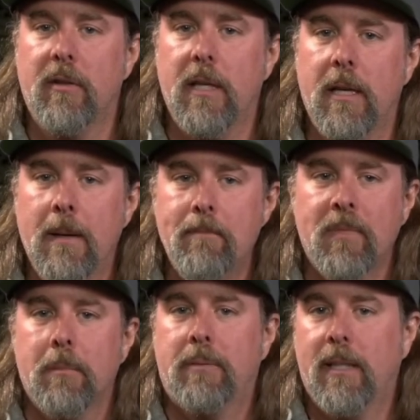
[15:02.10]

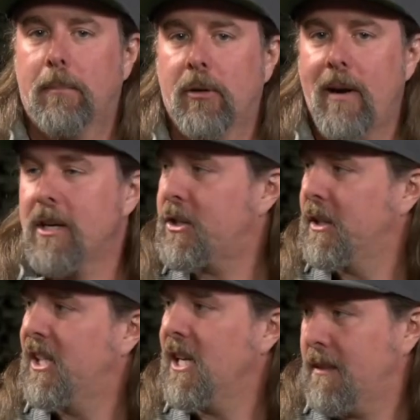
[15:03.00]
showcasing some of the cool
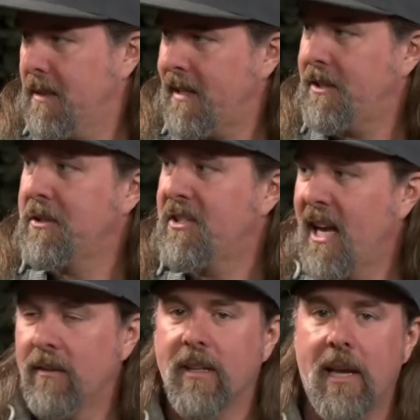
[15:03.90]
new things that you
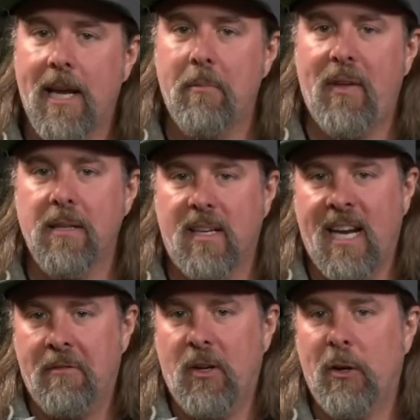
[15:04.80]
can play around with
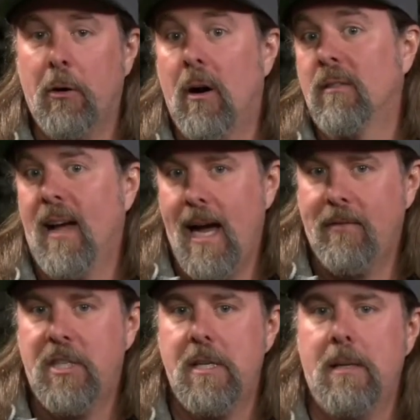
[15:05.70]
within the flight,
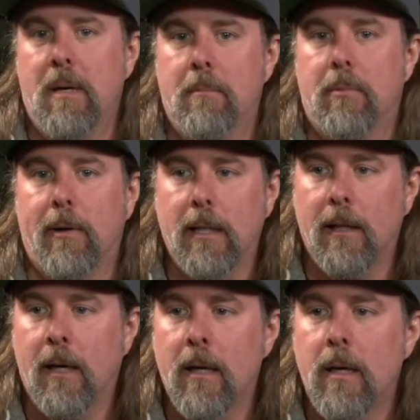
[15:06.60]
provide more context of what
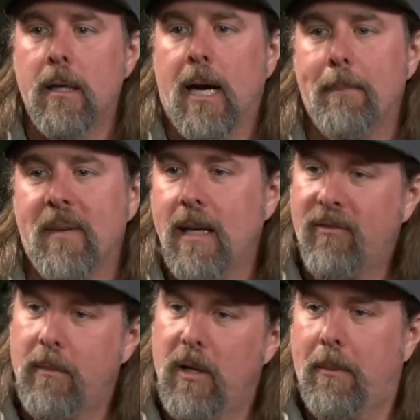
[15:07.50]
you can do,
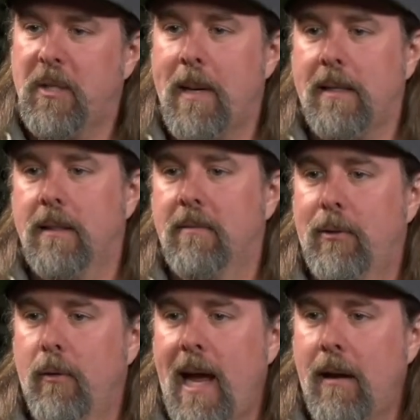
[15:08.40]
maybe provide
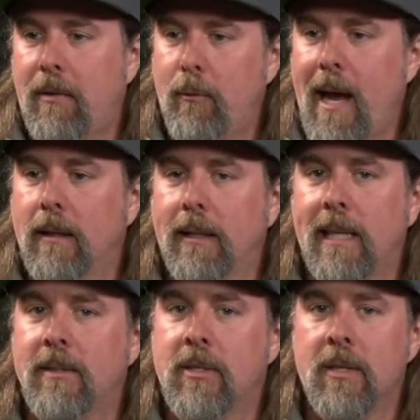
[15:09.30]
some more information
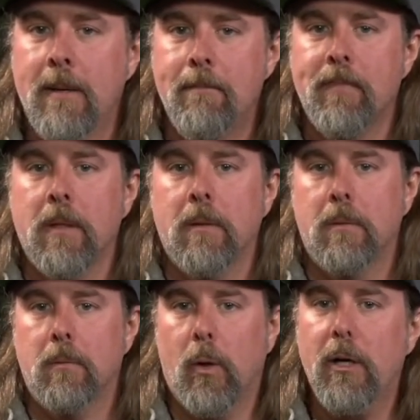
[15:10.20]
on new things that have
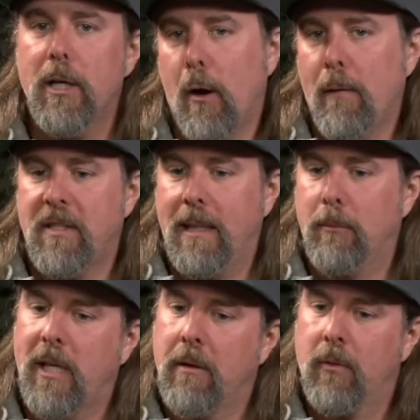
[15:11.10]
changed, because there actually have
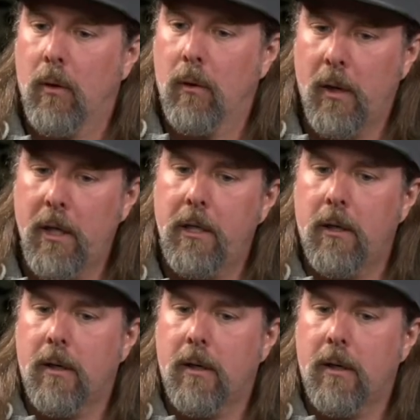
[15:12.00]
been quite a good